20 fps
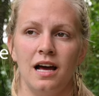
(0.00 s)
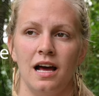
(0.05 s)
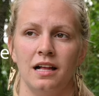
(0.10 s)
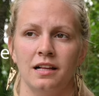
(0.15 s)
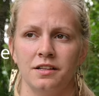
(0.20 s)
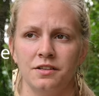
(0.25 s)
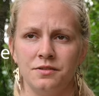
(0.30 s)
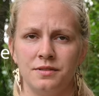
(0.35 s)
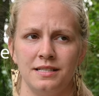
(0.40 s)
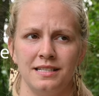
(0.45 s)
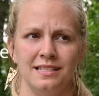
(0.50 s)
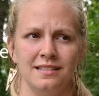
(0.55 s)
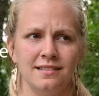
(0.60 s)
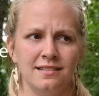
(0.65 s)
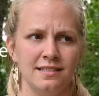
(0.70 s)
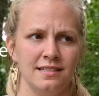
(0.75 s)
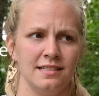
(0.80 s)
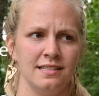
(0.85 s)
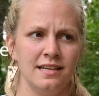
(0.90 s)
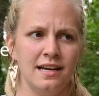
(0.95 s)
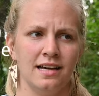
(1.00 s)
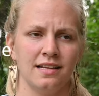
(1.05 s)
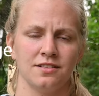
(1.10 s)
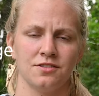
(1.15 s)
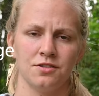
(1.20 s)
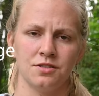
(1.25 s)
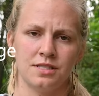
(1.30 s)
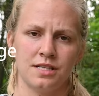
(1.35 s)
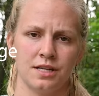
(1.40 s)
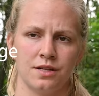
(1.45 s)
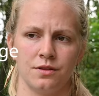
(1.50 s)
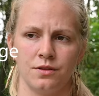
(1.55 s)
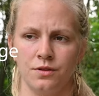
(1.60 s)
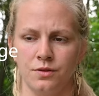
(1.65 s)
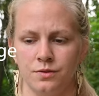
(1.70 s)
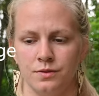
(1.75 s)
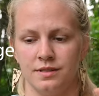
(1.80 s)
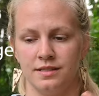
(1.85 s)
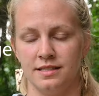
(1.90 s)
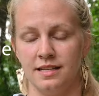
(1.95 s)
L-U-T-Z-E-N, so it's like
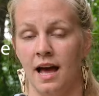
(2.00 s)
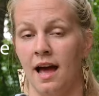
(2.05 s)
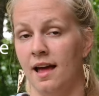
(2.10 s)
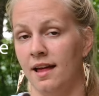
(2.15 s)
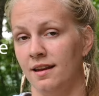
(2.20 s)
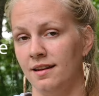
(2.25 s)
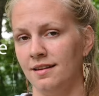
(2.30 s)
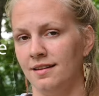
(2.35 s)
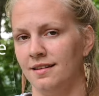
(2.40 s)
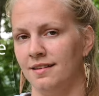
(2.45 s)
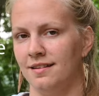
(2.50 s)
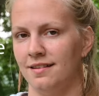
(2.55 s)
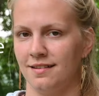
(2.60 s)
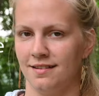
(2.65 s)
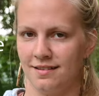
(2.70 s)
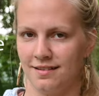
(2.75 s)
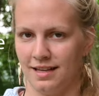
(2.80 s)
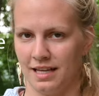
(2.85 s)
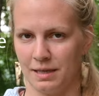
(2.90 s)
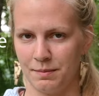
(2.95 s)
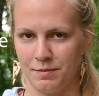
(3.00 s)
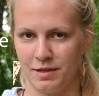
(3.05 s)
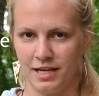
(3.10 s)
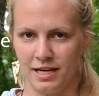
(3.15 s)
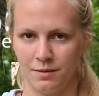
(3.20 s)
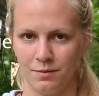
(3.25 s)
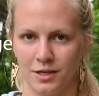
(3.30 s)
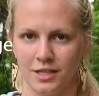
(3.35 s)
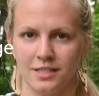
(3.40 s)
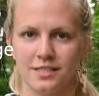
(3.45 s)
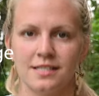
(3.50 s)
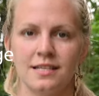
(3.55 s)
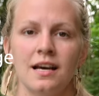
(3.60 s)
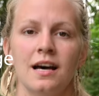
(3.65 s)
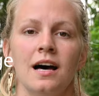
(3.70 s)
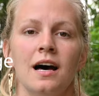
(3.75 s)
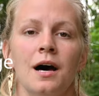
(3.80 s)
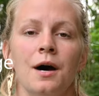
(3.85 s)
Lutsen, like plan words,